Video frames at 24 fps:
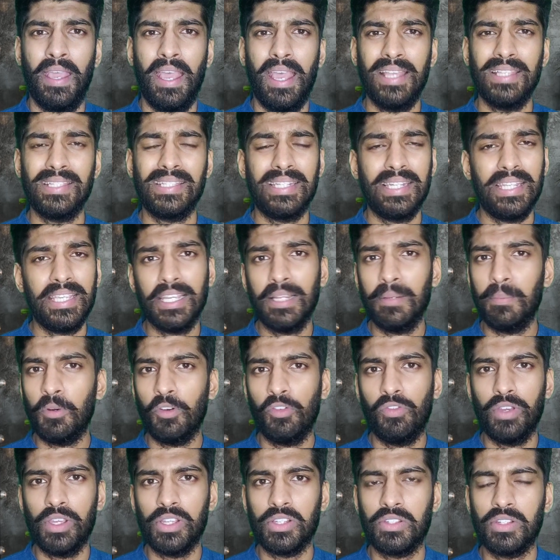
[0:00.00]
As legal
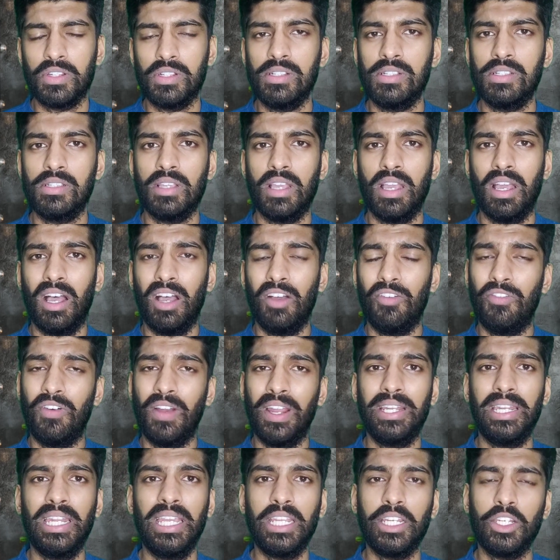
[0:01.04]
professionals are
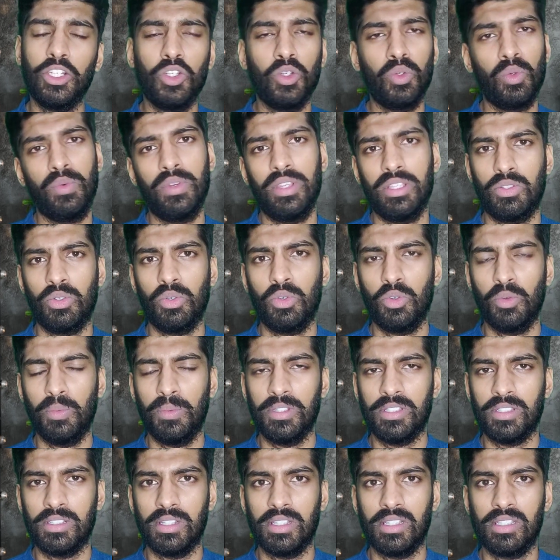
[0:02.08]
finding new ways to do
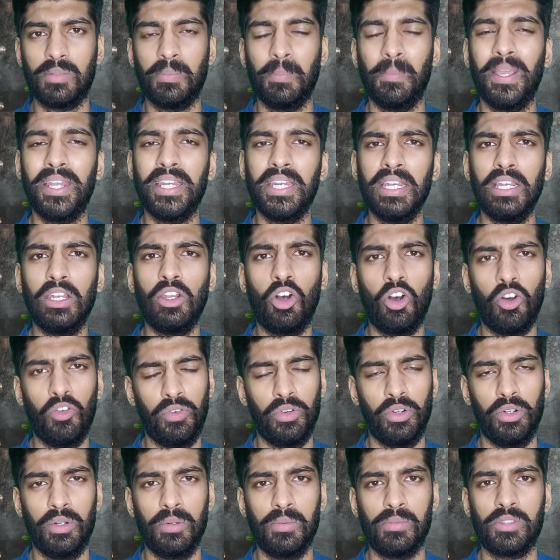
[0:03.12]
business, many law
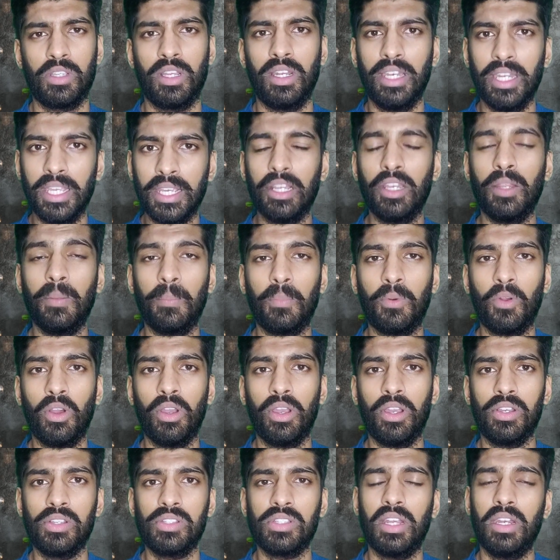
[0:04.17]
firms and legal
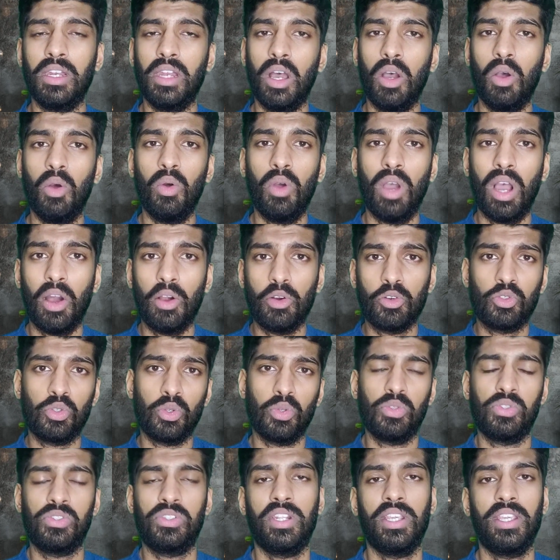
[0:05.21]
employers are now
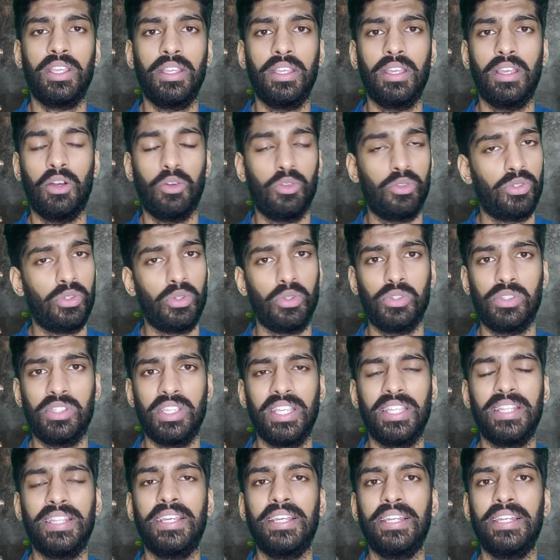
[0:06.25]

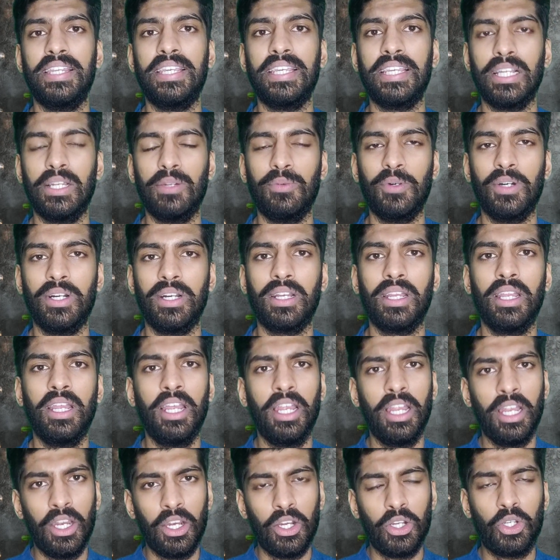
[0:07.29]
outsourcing their legal work
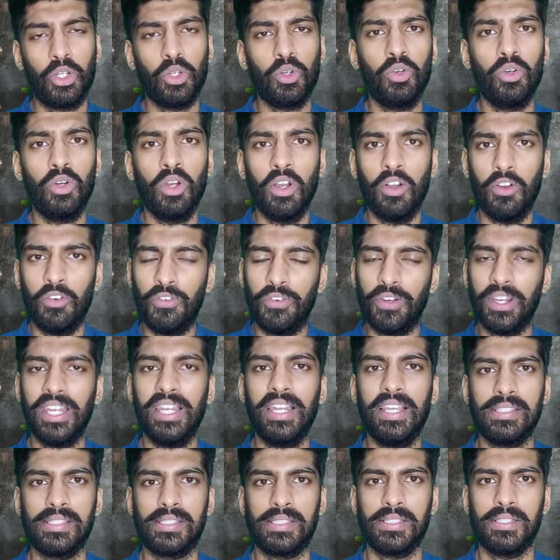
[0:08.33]
to
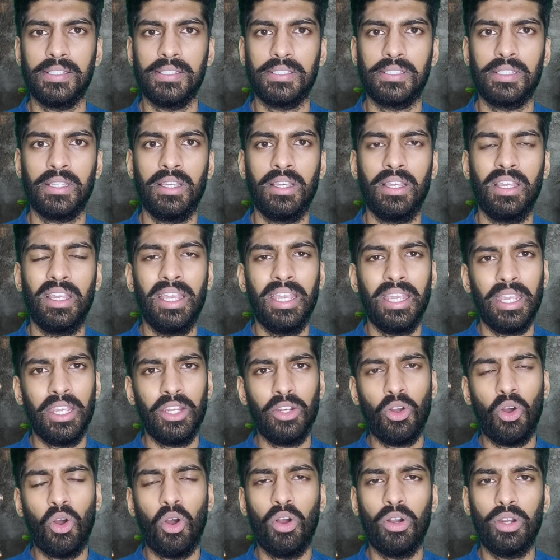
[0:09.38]
freelancers
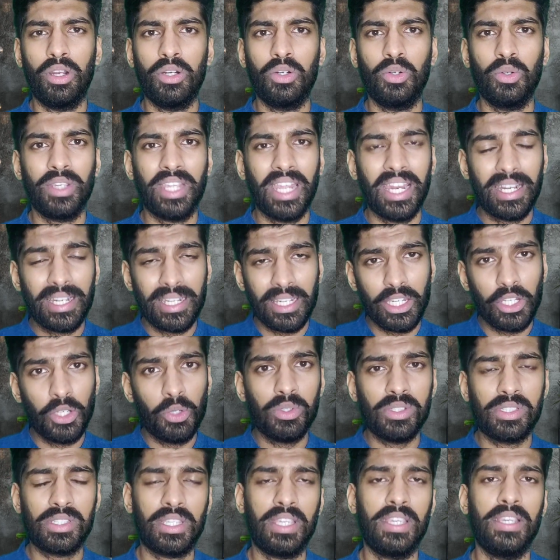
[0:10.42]
in order to get
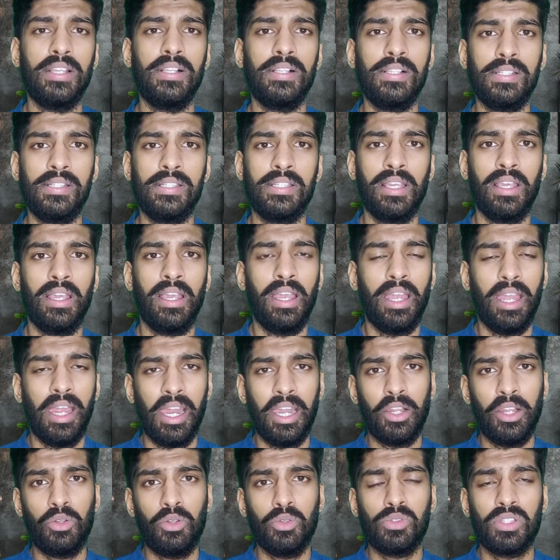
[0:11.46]
new skills
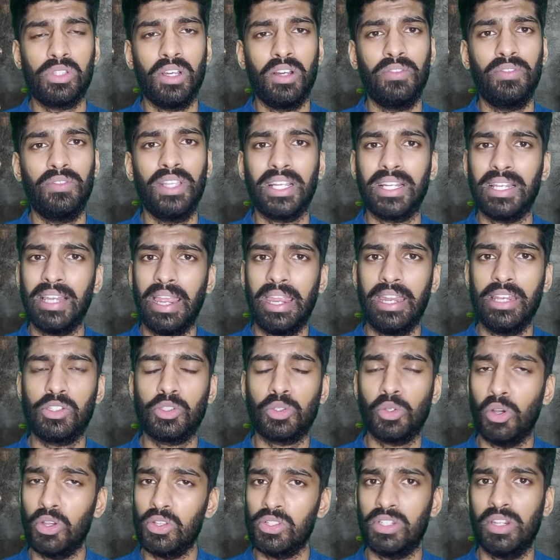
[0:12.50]
and to serve the clients
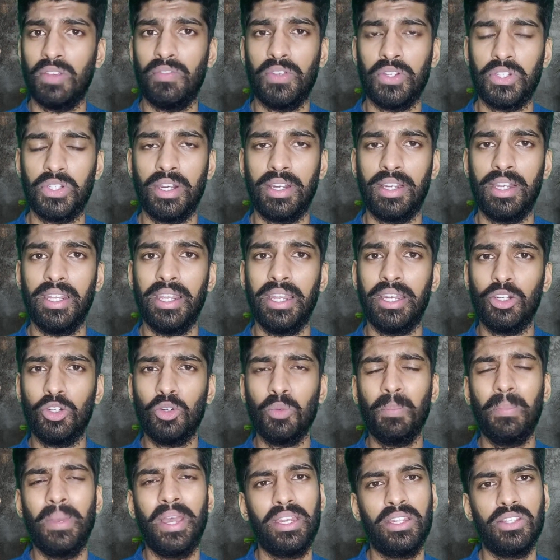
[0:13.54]
cost efficiently and
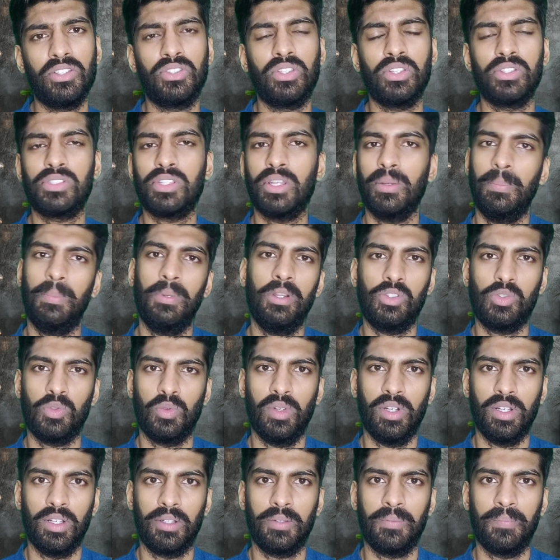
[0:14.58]
to manage the surplus
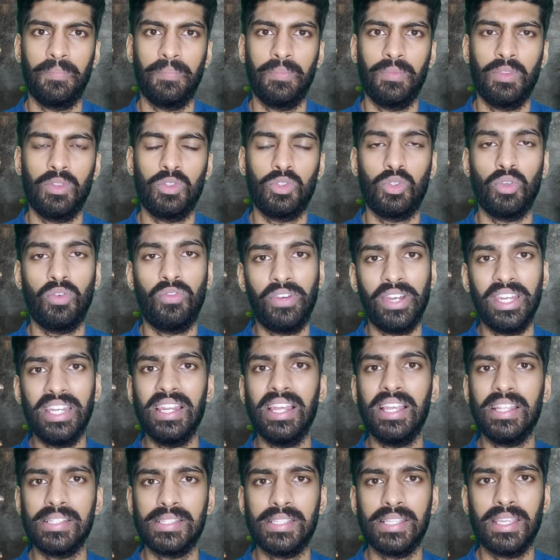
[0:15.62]
work. So
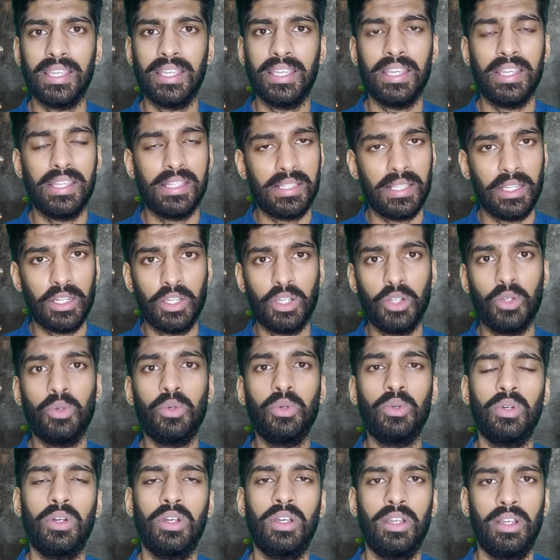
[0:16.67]
freelancing is a
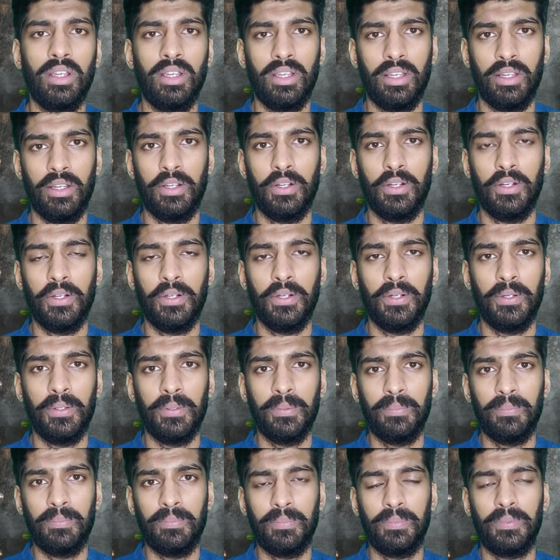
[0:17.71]
new
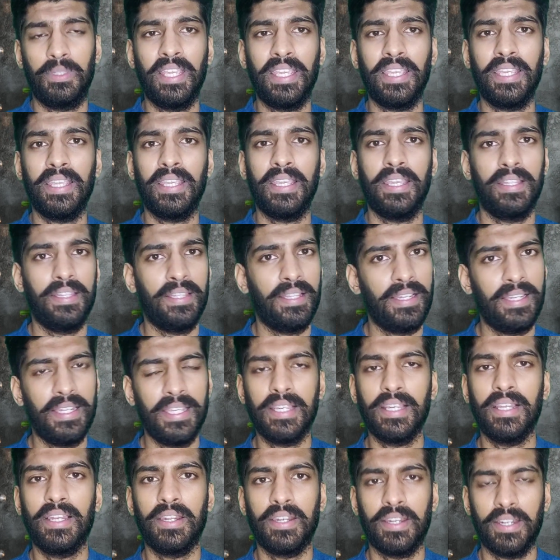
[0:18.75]
thing in the
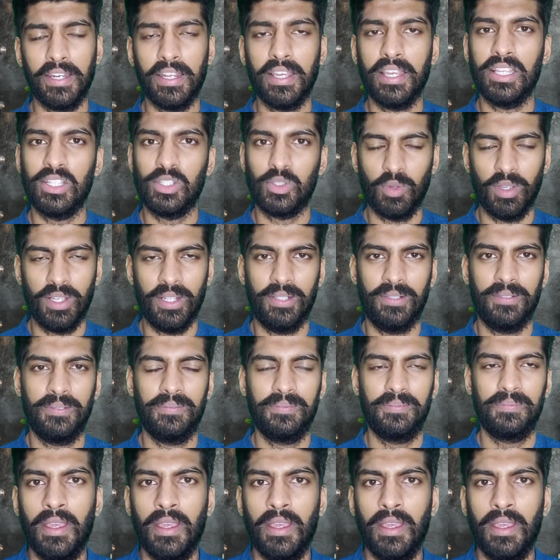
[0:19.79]
legal arena as well.